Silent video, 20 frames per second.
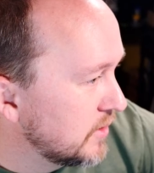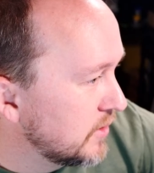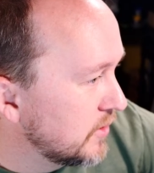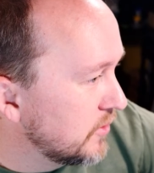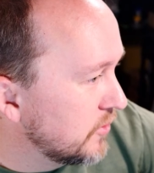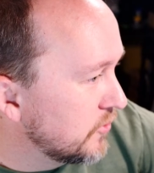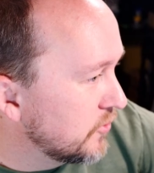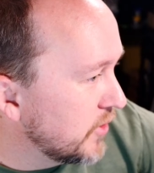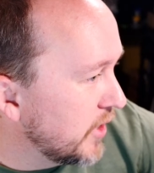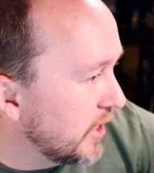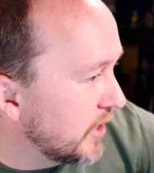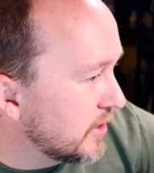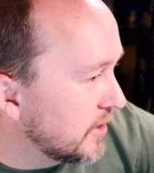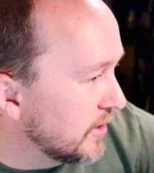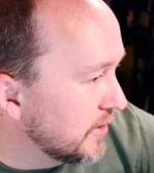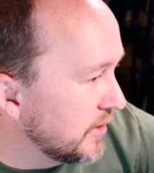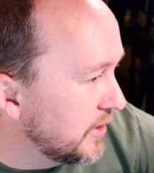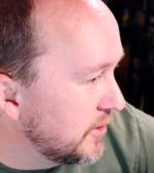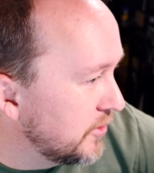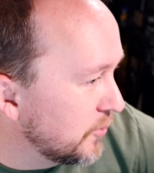Zach,
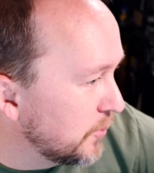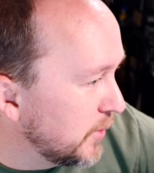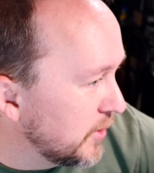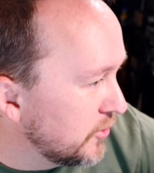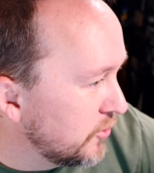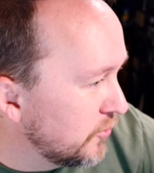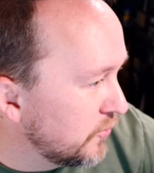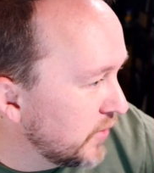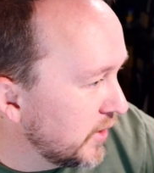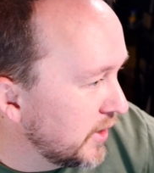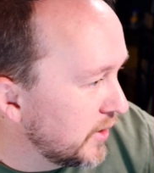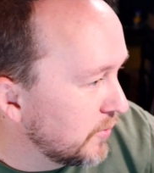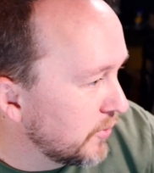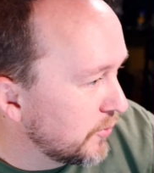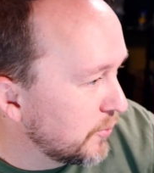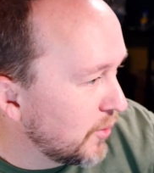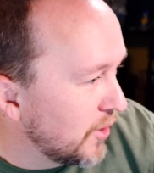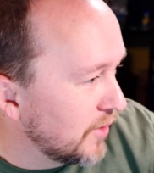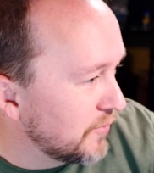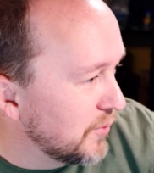Lynn, you're being too fine with the
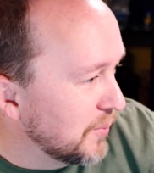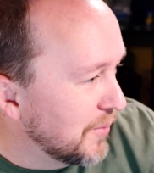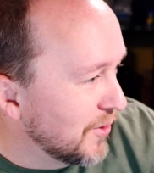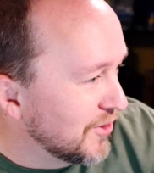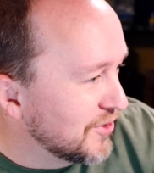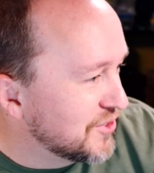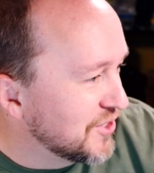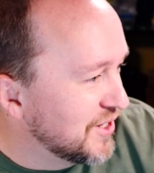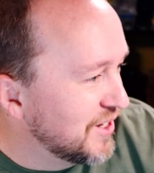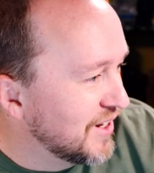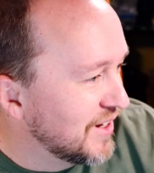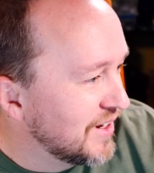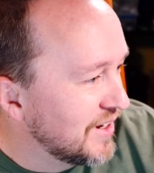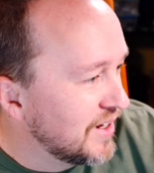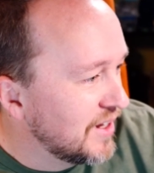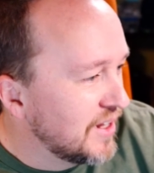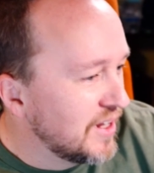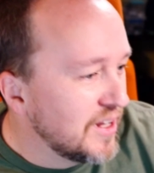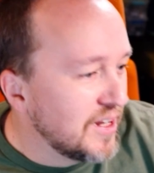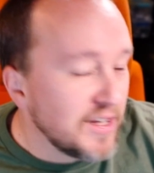profit margin.
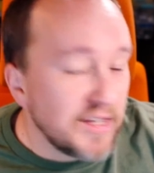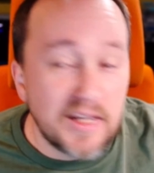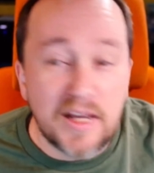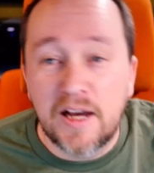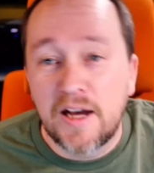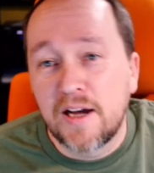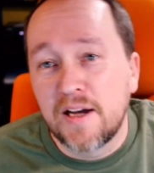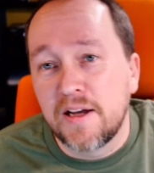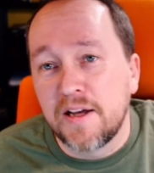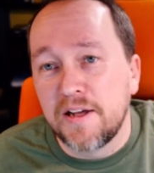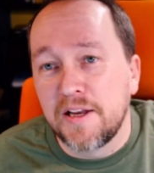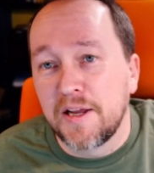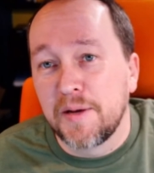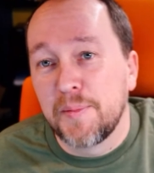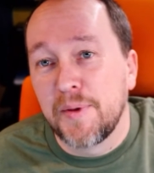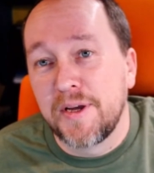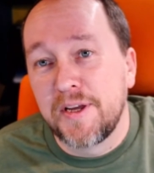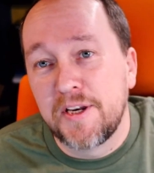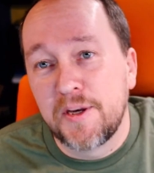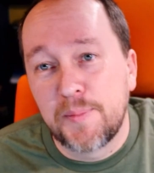Yeah, and I
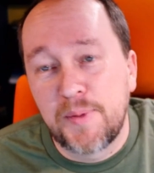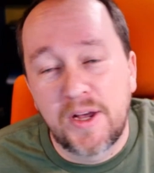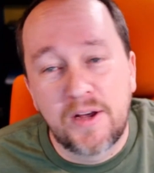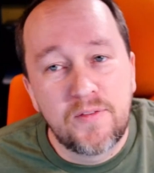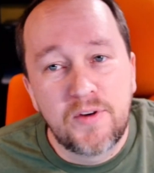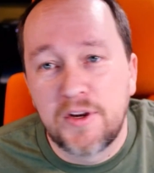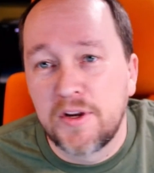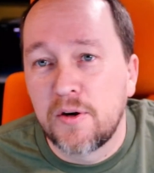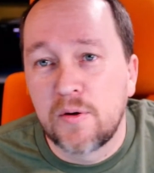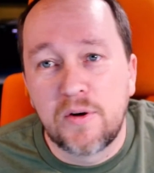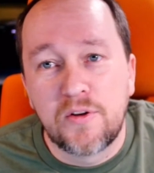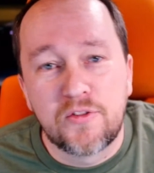might end up having to increase the